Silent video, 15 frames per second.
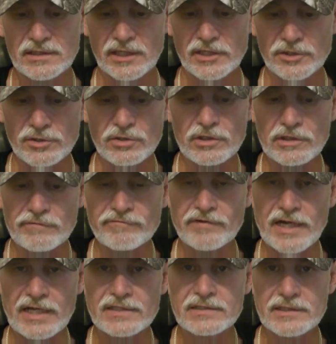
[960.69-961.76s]
And you're going to
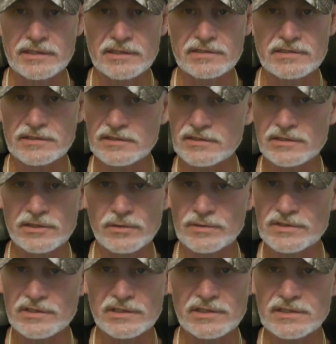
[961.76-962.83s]
find this. It's
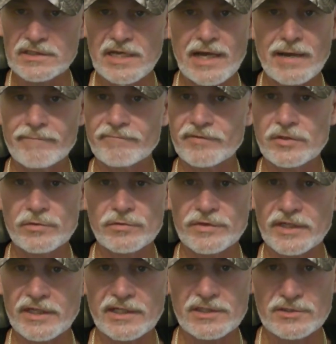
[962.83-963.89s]
it's in the top few
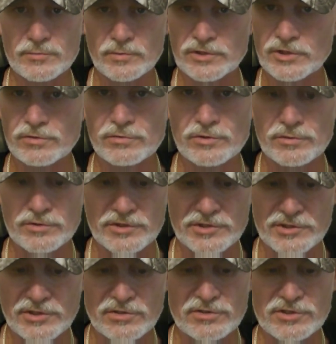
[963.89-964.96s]
things when you do the
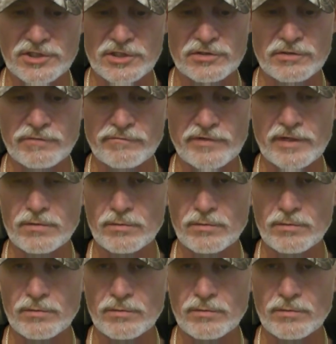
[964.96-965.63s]
search under Federal